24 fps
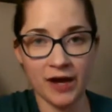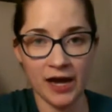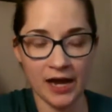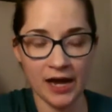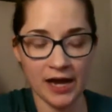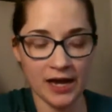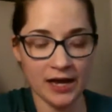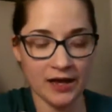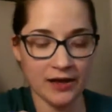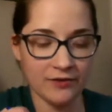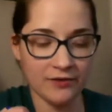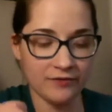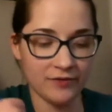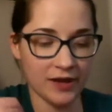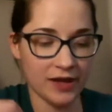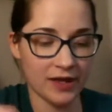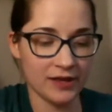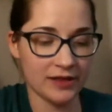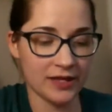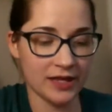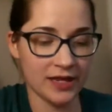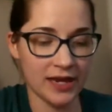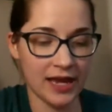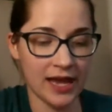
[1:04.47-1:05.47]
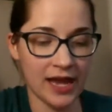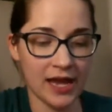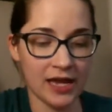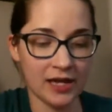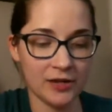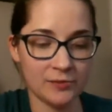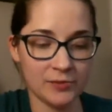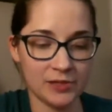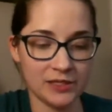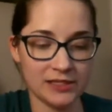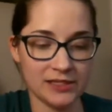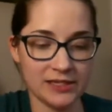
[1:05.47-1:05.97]
5, and then
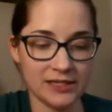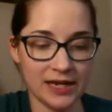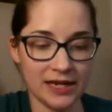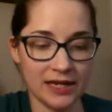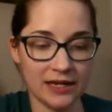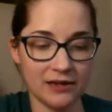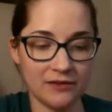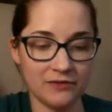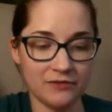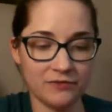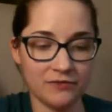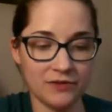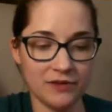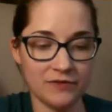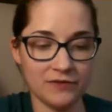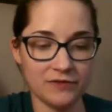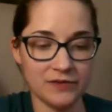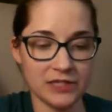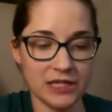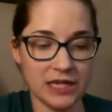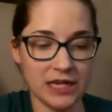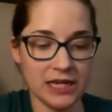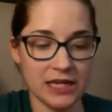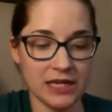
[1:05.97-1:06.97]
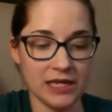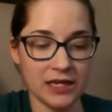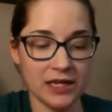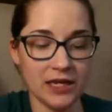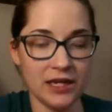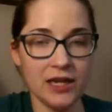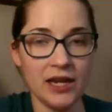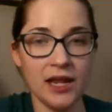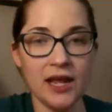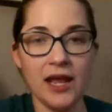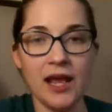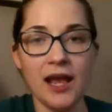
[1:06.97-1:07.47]
Adam is negative
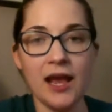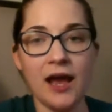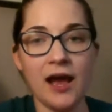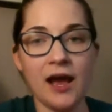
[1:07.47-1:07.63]
15.